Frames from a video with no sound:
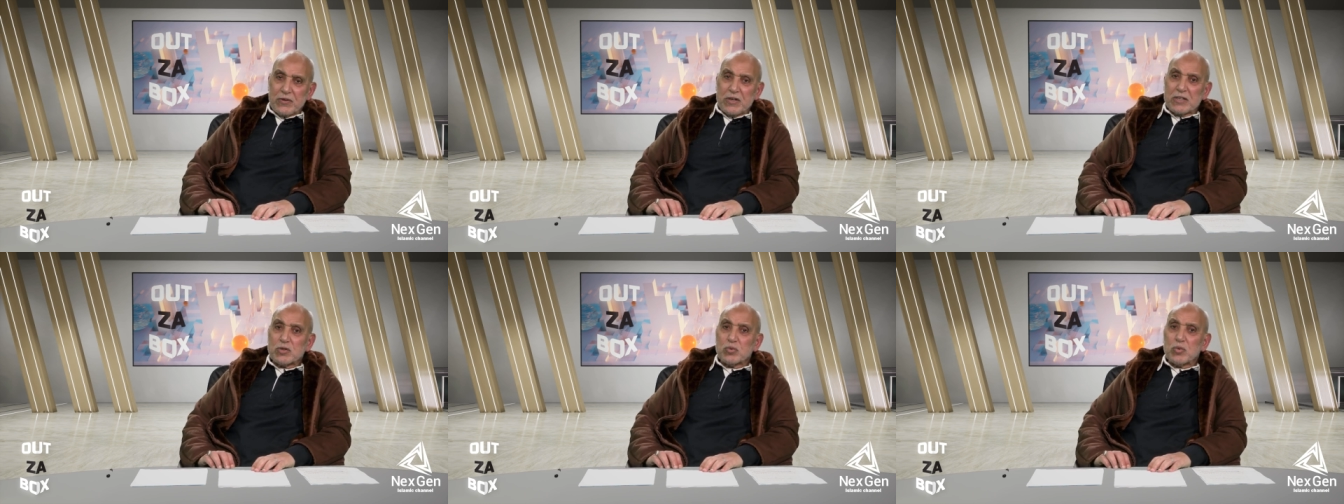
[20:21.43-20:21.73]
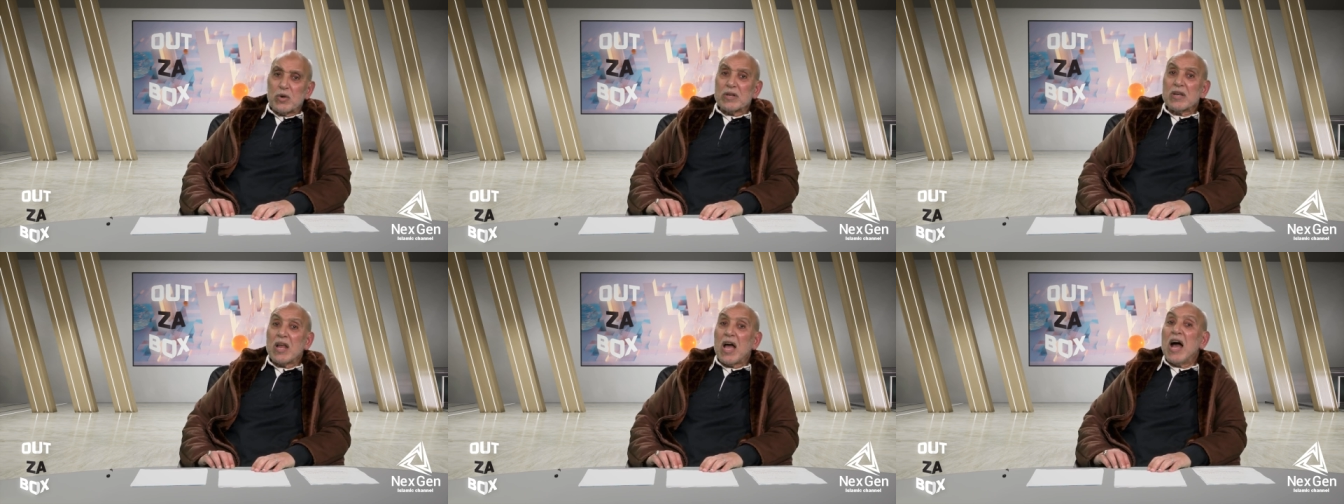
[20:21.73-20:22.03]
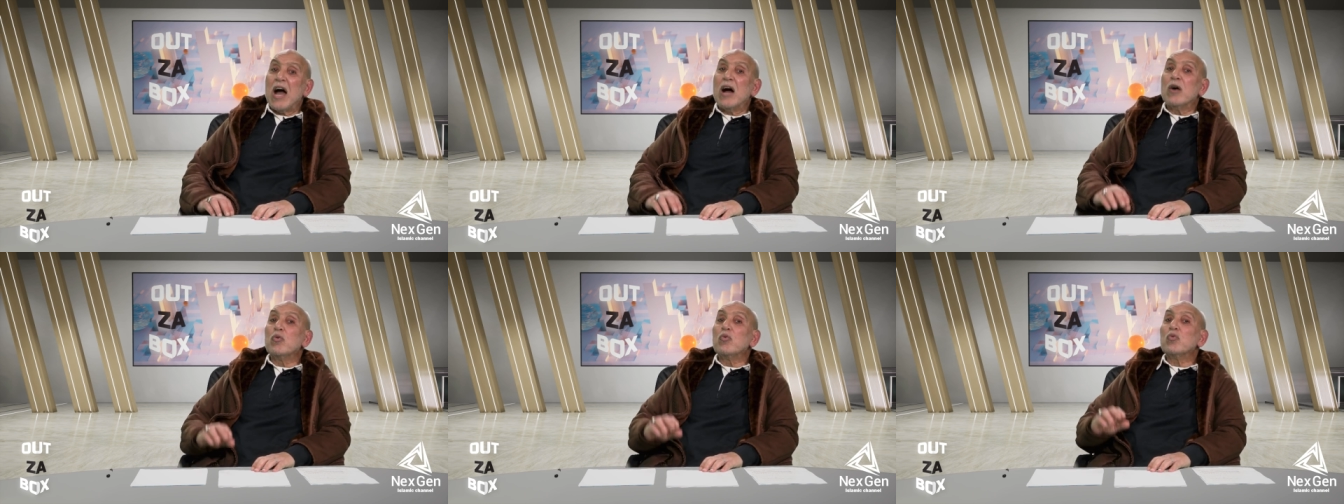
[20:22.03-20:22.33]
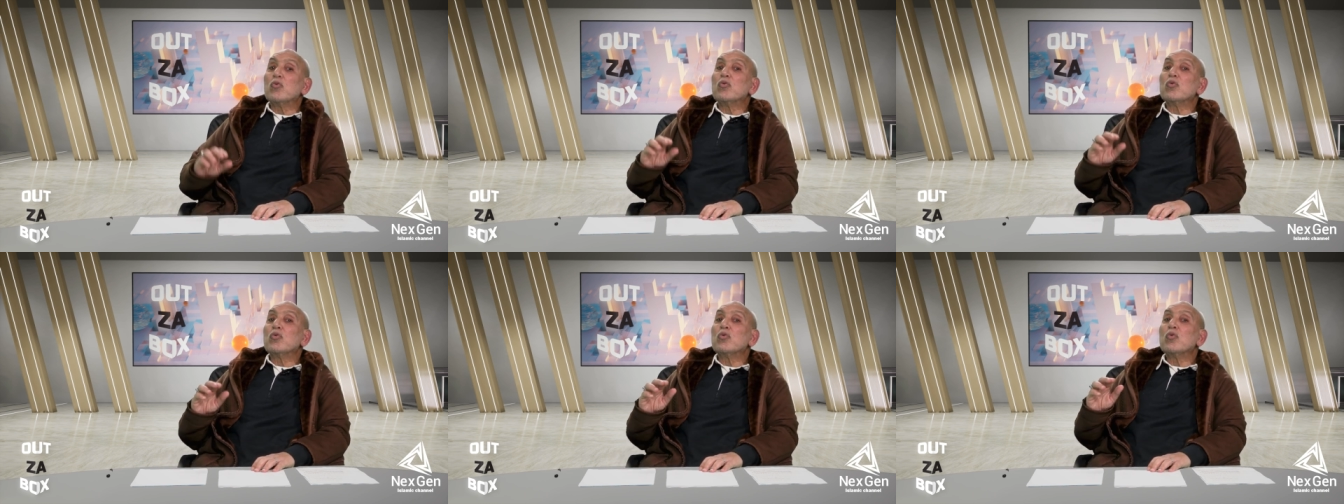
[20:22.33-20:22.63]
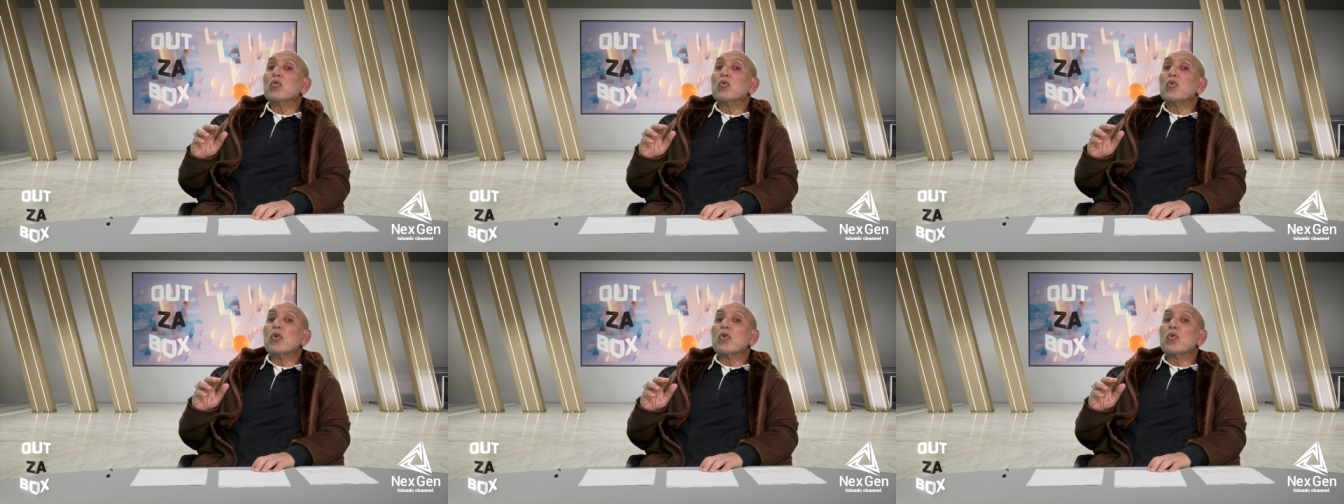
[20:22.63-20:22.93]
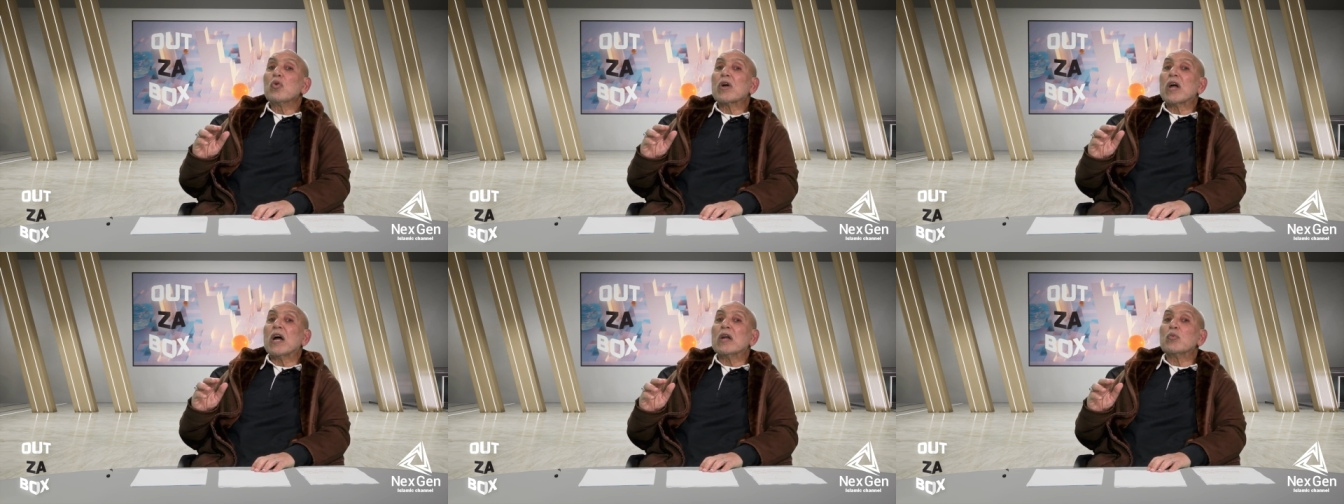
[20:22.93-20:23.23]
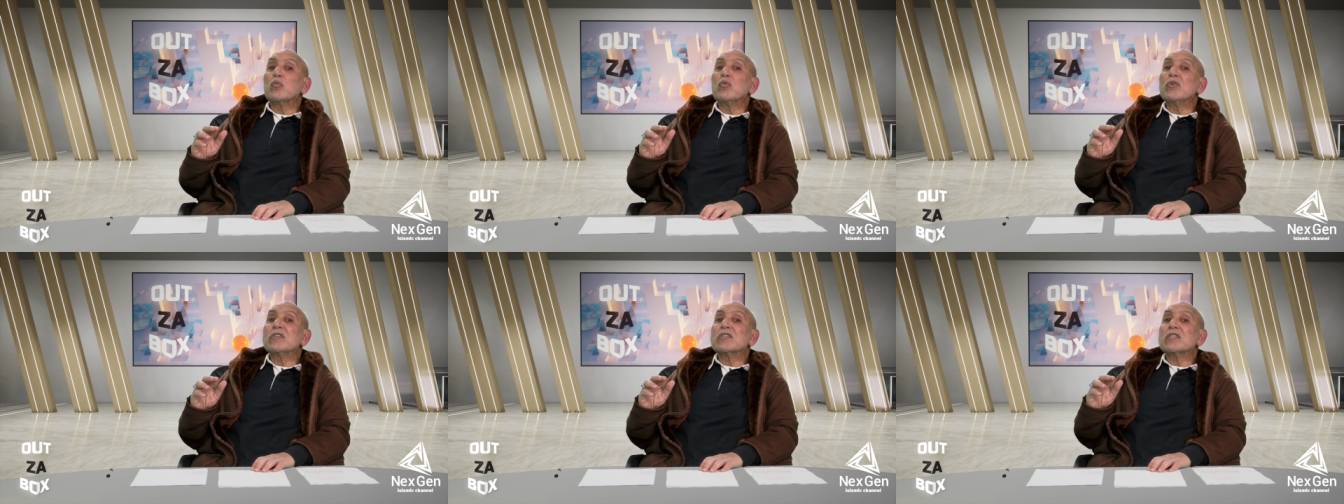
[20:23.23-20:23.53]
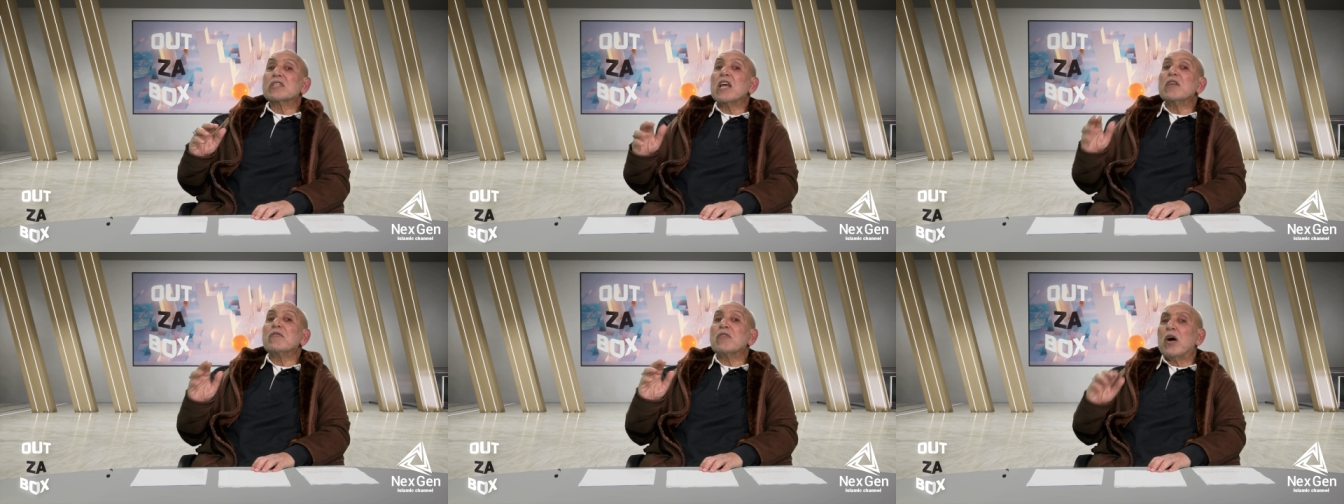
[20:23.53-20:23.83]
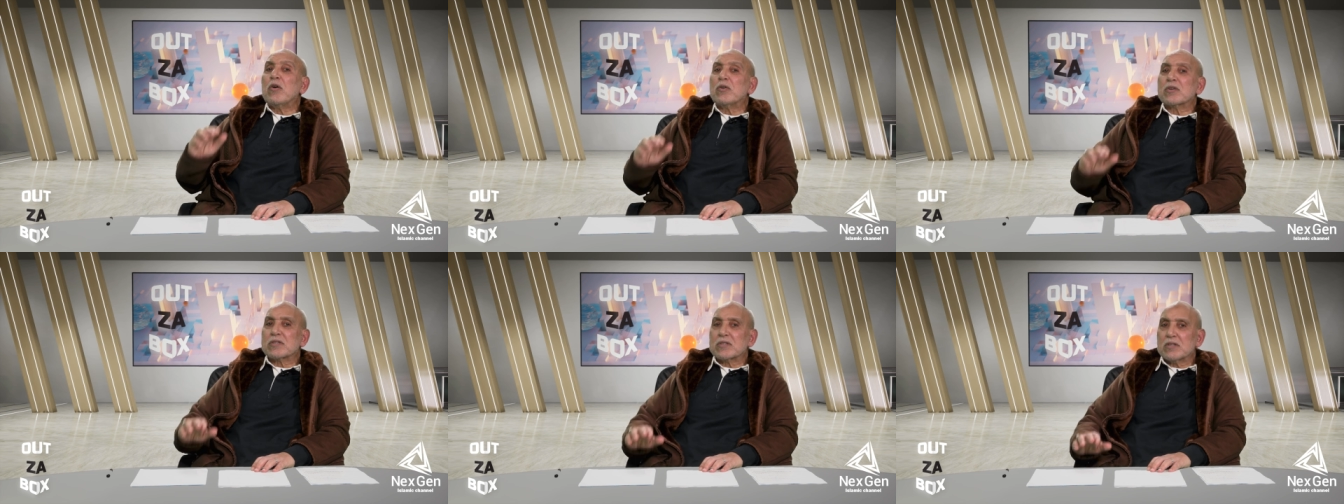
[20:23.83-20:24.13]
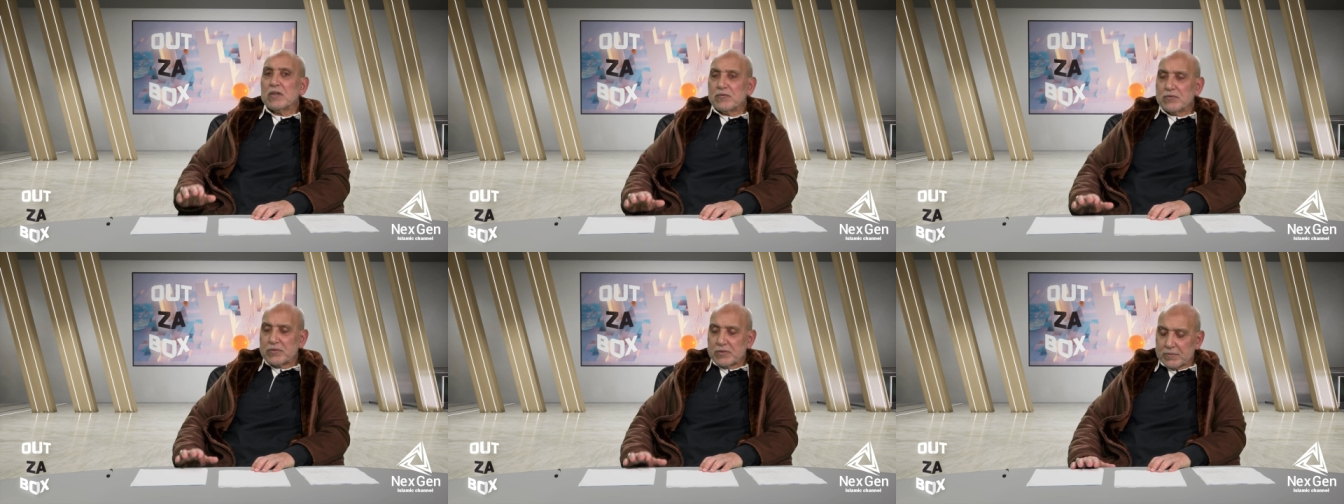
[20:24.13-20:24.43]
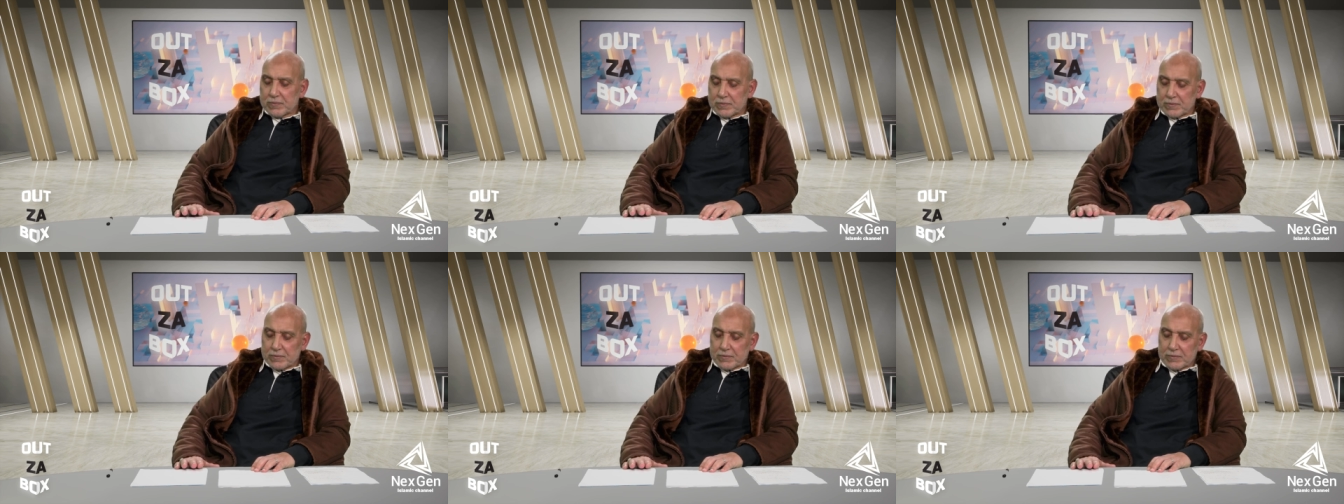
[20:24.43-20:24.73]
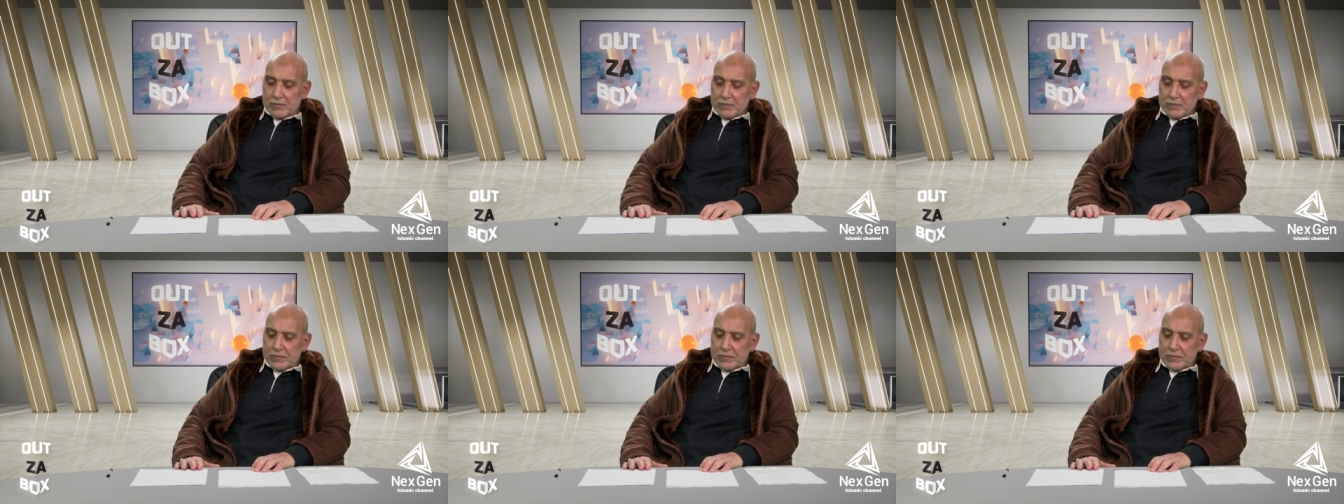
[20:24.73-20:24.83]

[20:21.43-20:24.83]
First one, how can we save ourselves?